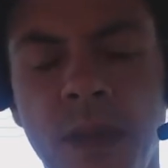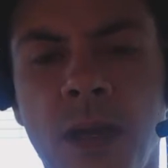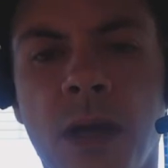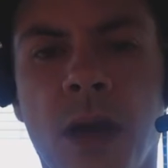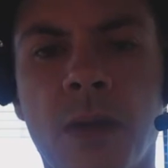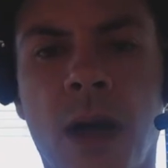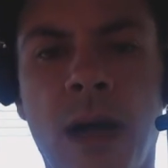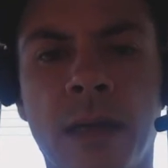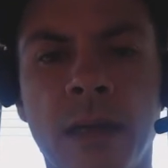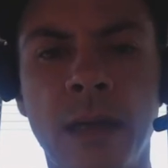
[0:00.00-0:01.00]
you
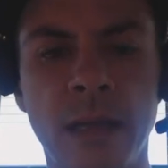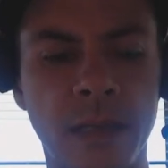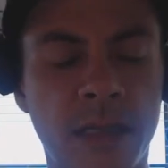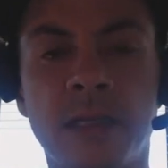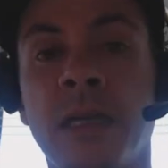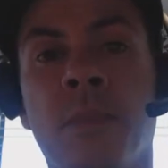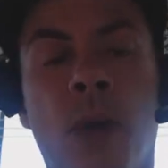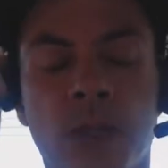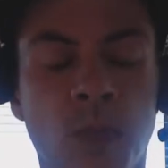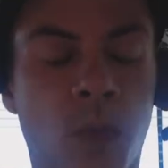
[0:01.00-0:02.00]
know, Tennessee and
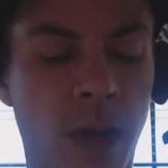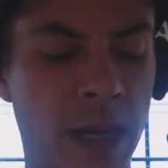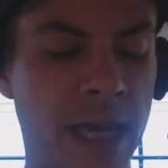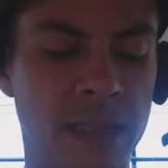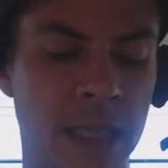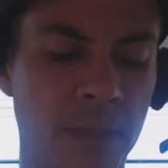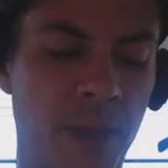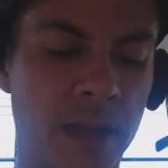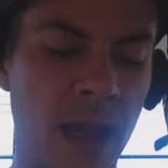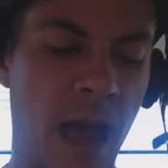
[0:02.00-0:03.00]
Baltimore, right? That's it.
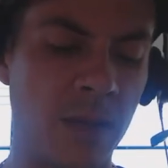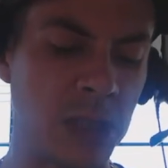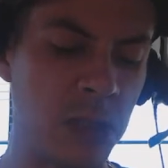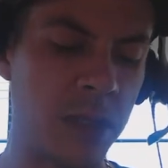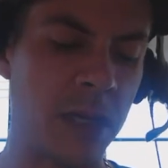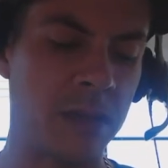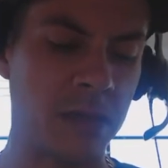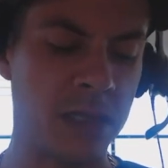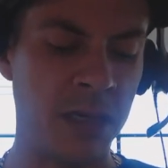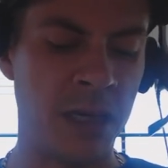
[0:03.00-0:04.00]
But I was looking at
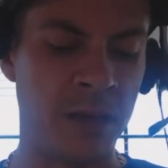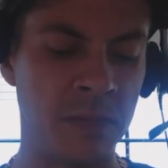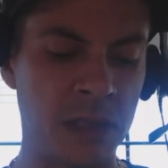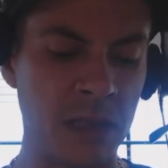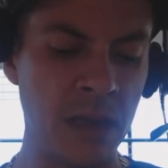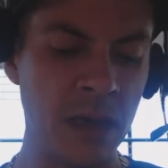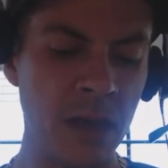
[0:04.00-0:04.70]
the teams.